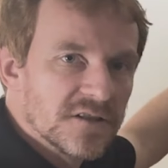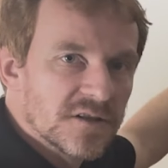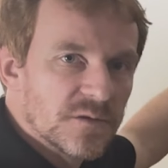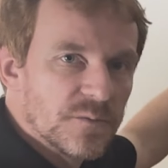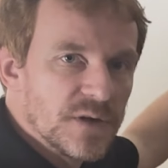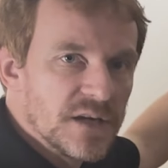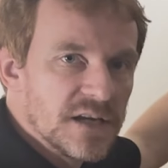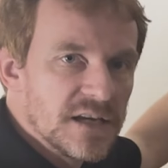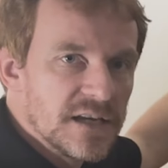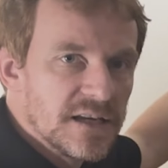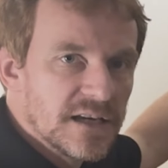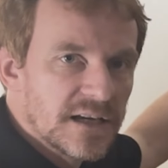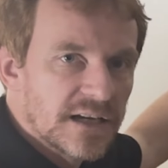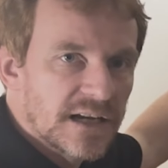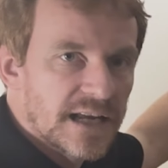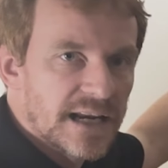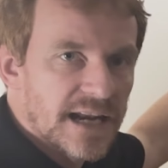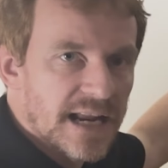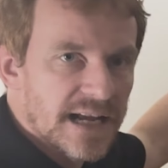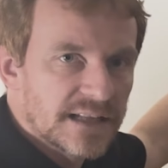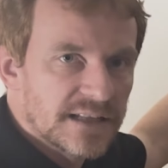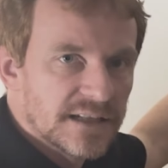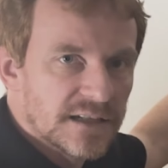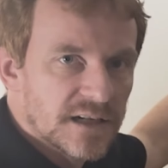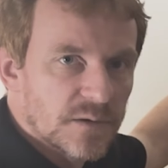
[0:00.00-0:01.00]
to be
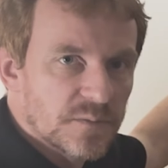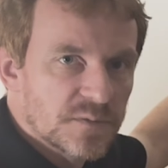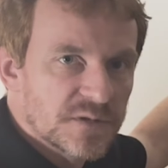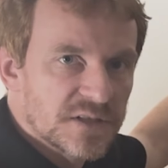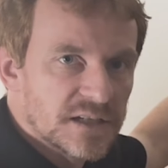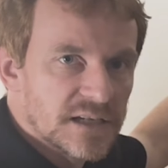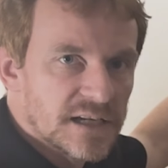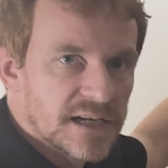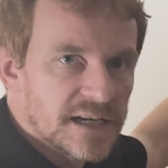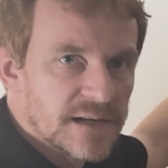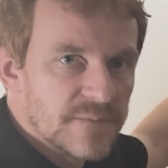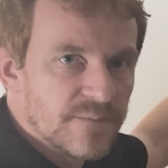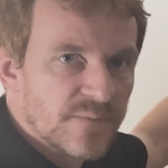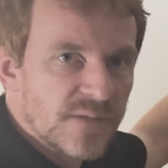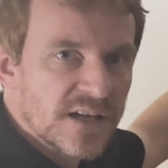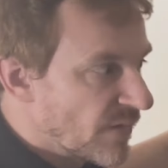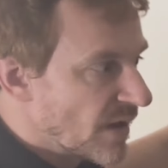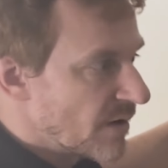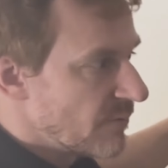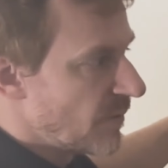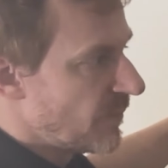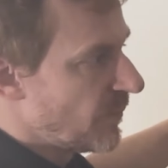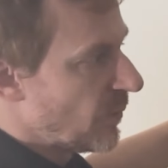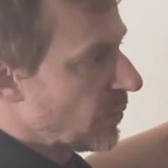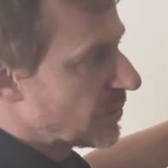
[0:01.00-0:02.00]
connected up today.
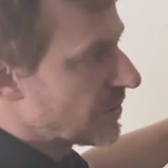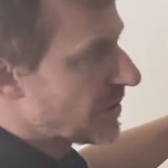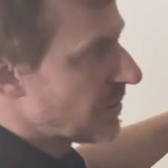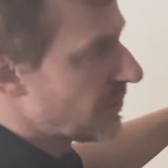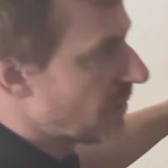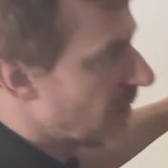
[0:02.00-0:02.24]
We've also